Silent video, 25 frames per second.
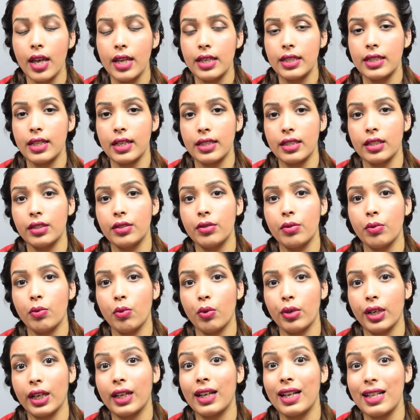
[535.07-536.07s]
doesn't
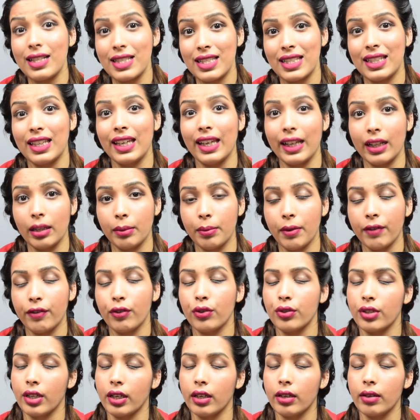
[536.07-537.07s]
want to conceal
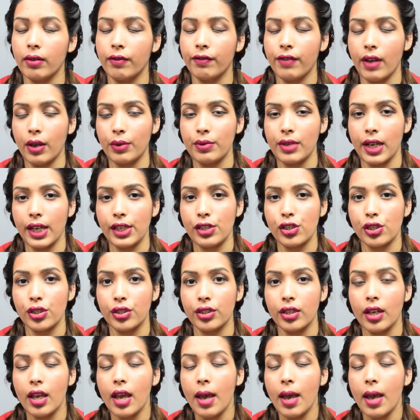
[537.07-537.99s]
before the foundation.